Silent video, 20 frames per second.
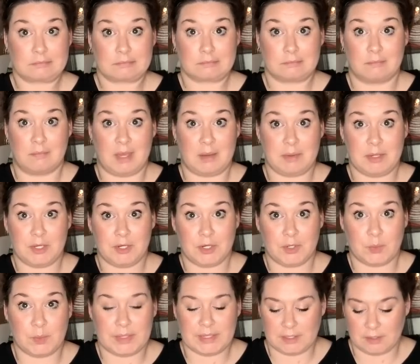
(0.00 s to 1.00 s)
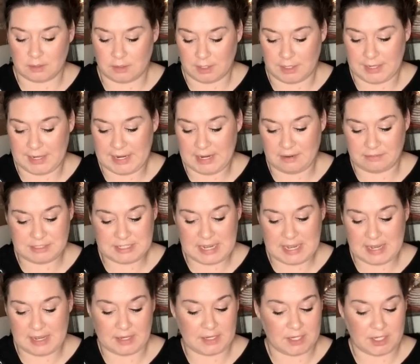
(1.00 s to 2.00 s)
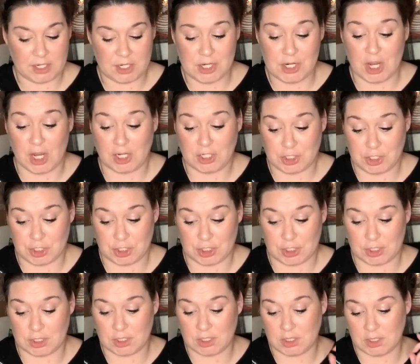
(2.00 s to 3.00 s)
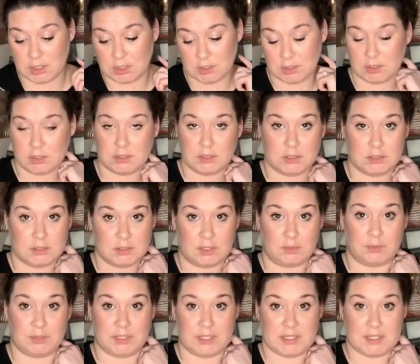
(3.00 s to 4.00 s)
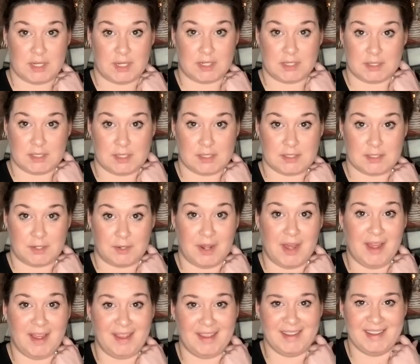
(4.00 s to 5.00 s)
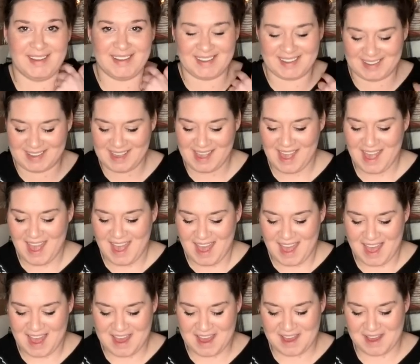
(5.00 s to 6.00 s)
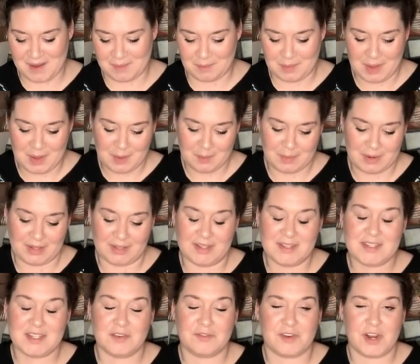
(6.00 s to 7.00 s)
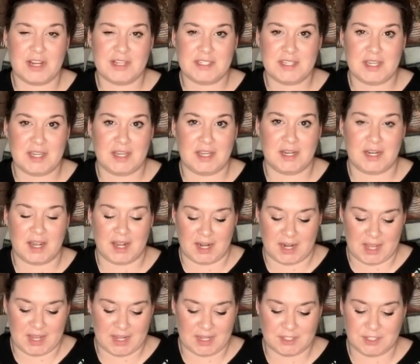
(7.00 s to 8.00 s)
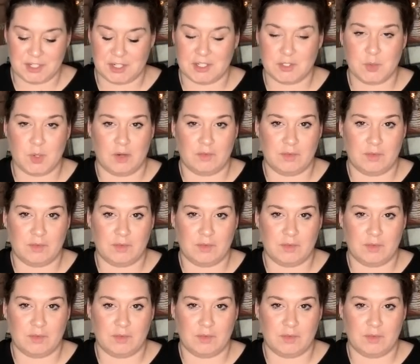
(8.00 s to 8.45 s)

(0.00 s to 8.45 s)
Maybe Goodwill on a half tag. Not sure really suck at this, so. I? um, but I listed it for 18 and I took a $12